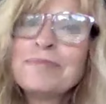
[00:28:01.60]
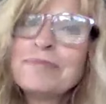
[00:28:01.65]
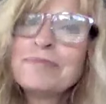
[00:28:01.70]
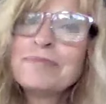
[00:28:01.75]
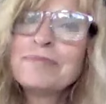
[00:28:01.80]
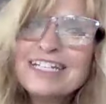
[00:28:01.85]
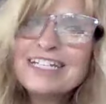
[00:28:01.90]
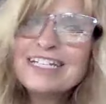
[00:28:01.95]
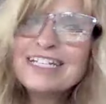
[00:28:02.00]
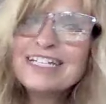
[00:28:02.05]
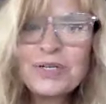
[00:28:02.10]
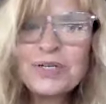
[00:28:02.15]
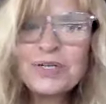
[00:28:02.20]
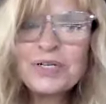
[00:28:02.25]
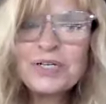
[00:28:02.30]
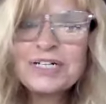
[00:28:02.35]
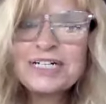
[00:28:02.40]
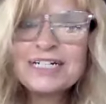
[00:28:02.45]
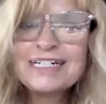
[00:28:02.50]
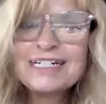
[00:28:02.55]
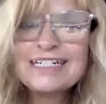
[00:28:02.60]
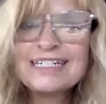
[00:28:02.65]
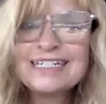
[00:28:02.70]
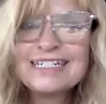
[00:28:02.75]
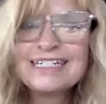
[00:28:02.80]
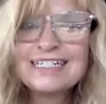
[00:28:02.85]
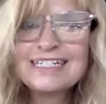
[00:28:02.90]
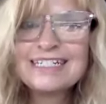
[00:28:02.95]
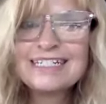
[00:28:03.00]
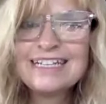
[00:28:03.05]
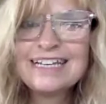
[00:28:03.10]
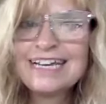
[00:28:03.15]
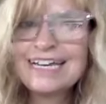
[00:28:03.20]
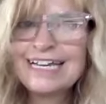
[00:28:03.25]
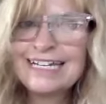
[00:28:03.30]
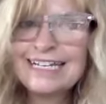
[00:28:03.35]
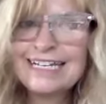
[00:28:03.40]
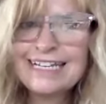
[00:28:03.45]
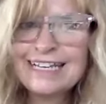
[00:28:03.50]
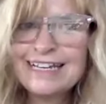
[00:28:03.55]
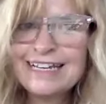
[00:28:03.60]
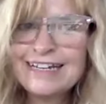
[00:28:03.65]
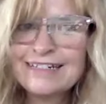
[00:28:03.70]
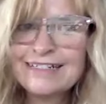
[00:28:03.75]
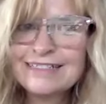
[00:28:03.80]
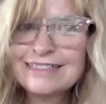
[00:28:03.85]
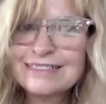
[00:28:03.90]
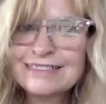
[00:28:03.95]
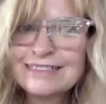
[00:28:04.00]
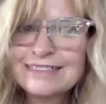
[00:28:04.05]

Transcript: pretty sure I didn't care.